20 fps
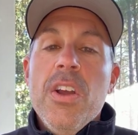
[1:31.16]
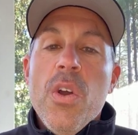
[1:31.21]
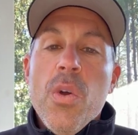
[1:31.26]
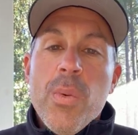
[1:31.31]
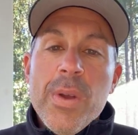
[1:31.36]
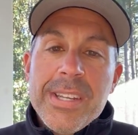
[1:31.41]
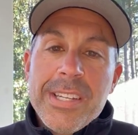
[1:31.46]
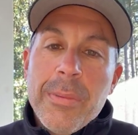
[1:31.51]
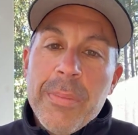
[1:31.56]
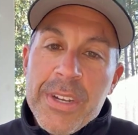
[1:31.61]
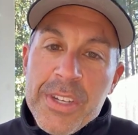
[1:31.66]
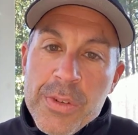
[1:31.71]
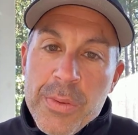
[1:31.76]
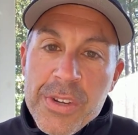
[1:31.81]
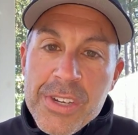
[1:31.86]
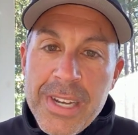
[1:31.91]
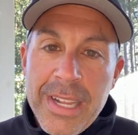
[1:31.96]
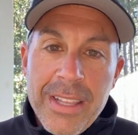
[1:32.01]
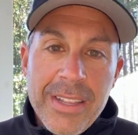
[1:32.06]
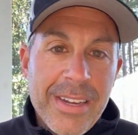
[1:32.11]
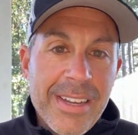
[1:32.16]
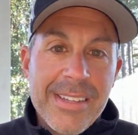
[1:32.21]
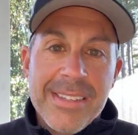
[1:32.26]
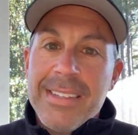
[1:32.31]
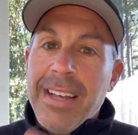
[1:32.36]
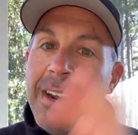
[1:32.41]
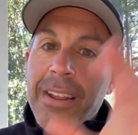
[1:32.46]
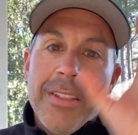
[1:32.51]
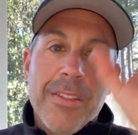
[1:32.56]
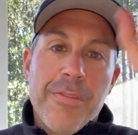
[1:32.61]
We celebrate Jewish holidays
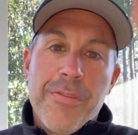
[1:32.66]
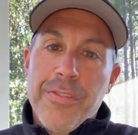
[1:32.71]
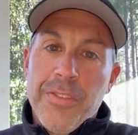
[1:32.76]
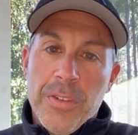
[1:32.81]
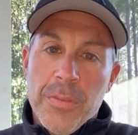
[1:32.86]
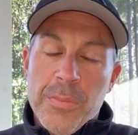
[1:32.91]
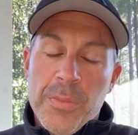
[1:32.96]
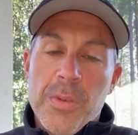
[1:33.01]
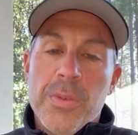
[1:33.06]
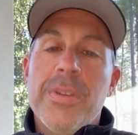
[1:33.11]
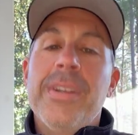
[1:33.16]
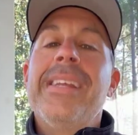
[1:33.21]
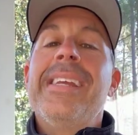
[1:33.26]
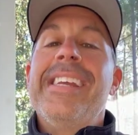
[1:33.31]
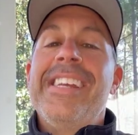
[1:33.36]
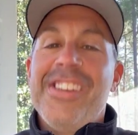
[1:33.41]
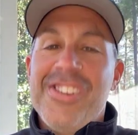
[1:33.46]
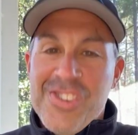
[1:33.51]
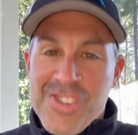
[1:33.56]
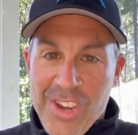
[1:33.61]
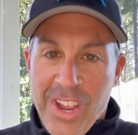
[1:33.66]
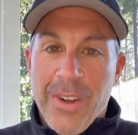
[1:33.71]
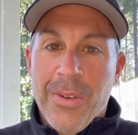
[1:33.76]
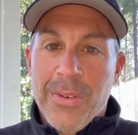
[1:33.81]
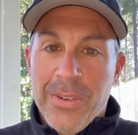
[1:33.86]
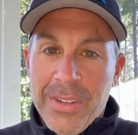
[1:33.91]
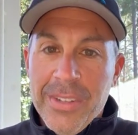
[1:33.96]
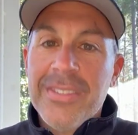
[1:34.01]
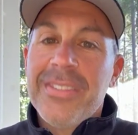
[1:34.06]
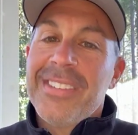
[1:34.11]
not on the full moon in
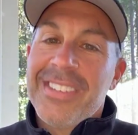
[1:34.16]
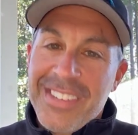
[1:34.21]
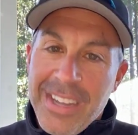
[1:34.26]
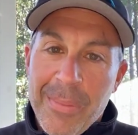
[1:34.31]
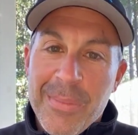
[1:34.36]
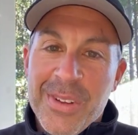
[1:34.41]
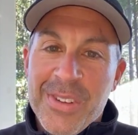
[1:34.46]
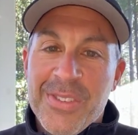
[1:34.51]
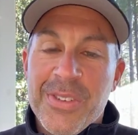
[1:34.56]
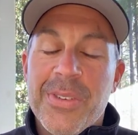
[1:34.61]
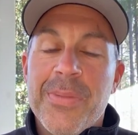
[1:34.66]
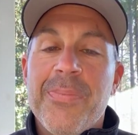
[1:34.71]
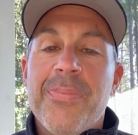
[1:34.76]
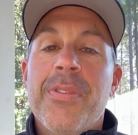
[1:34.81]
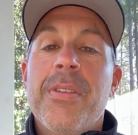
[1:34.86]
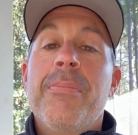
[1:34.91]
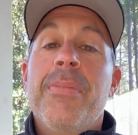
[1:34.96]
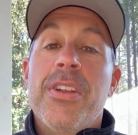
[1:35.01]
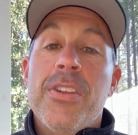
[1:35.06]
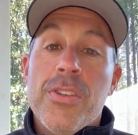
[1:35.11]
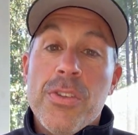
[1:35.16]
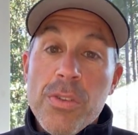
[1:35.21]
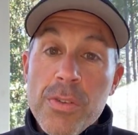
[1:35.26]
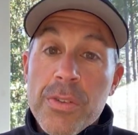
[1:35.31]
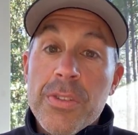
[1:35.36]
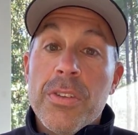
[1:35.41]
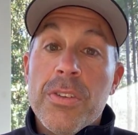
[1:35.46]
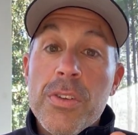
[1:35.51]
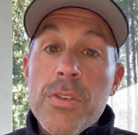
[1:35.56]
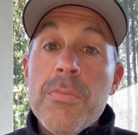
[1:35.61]
general, some we do, but
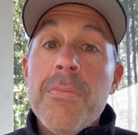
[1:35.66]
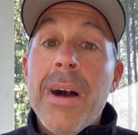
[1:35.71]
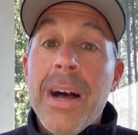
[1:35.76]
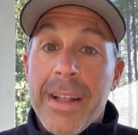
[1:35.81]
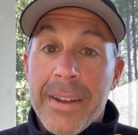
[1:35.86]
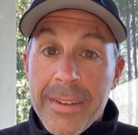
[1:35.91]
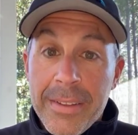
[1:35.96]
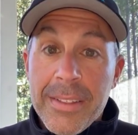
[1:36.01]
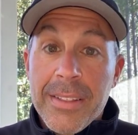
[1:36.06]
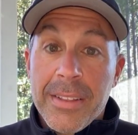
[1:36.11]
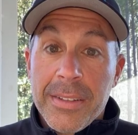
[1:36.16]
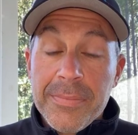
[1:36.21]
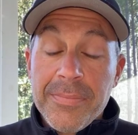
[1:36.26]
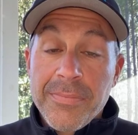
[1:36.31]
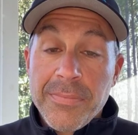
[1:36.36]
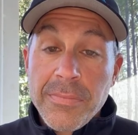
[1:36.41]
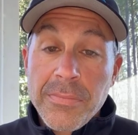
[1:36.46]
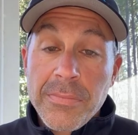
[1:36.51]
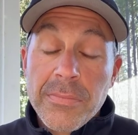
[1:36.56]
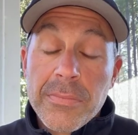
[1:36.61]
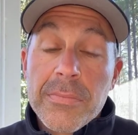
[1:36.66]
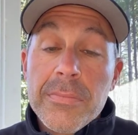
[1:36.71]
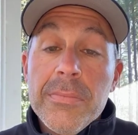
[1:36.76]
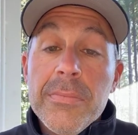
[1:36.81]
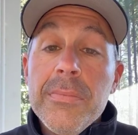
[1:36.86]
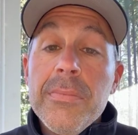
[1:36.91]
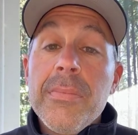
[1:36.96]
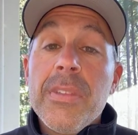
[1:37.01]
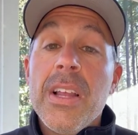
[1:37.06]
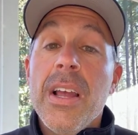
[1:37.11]
the new month,
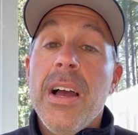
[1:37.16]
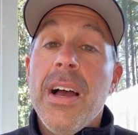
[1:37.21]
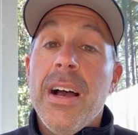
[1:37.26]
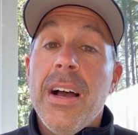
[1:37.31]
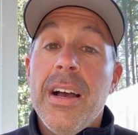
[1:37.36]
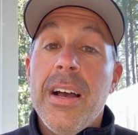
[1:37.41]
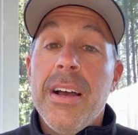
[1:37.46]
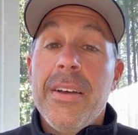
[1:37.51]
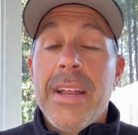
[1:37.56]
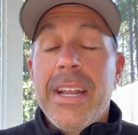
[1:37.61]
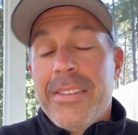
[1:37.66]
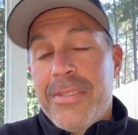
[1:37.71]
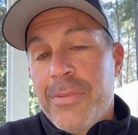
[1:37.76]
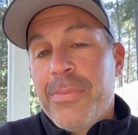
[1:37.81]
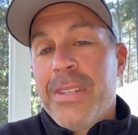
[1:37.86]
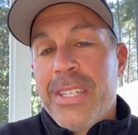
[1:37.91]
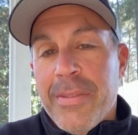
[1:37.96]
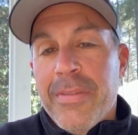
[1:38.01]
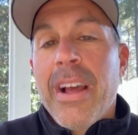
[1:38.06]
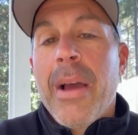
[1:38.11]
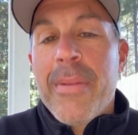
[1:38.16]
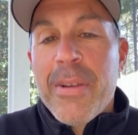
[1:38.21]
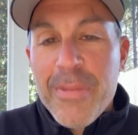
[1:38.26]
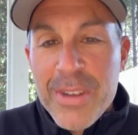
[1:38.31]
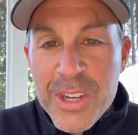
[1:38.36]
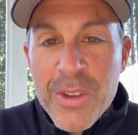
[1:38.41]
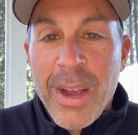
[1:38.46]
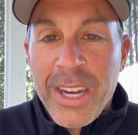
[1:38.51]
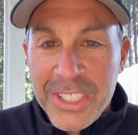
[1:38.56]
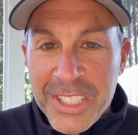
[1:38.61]
that's specific. I mean, we
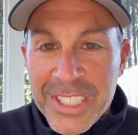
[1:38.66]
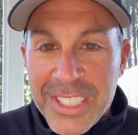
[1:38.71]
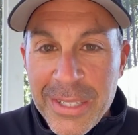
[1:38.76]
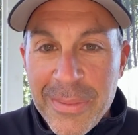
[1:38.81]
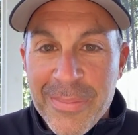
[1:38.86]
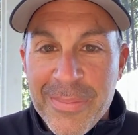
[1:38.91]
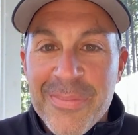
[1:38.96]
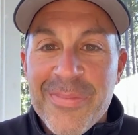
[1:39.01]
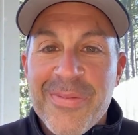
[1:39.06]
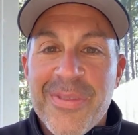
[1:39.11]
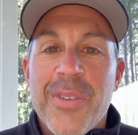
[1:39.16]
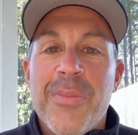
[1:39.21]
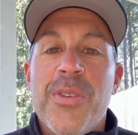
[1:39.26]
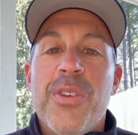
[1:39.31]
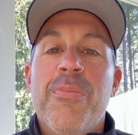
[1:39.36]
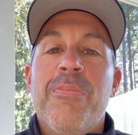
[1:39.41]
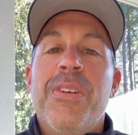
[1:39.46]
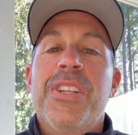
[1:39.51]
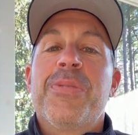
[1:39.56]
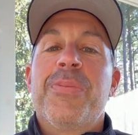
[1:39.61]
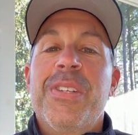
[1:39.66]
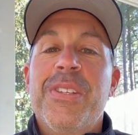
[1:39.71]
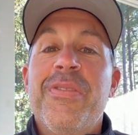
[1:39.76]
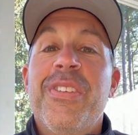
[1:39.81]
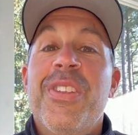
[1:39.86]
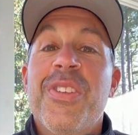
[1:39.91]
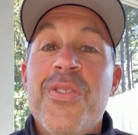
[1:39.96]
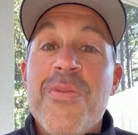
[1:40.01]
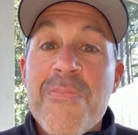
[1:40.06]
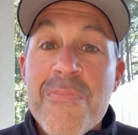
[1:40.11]
do actually some full moon, but specifically
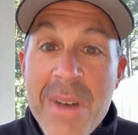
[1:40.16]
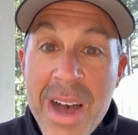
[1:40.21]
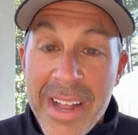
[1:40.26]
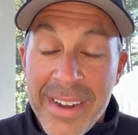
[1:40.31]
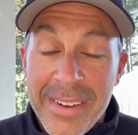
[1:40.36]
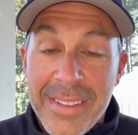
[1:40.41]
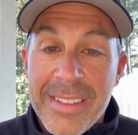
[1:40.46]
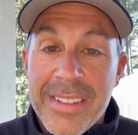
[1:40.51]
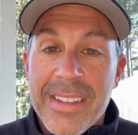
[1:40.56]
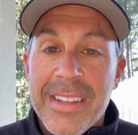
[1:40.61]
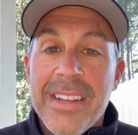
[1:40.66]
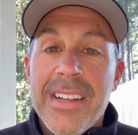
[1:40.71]
the new month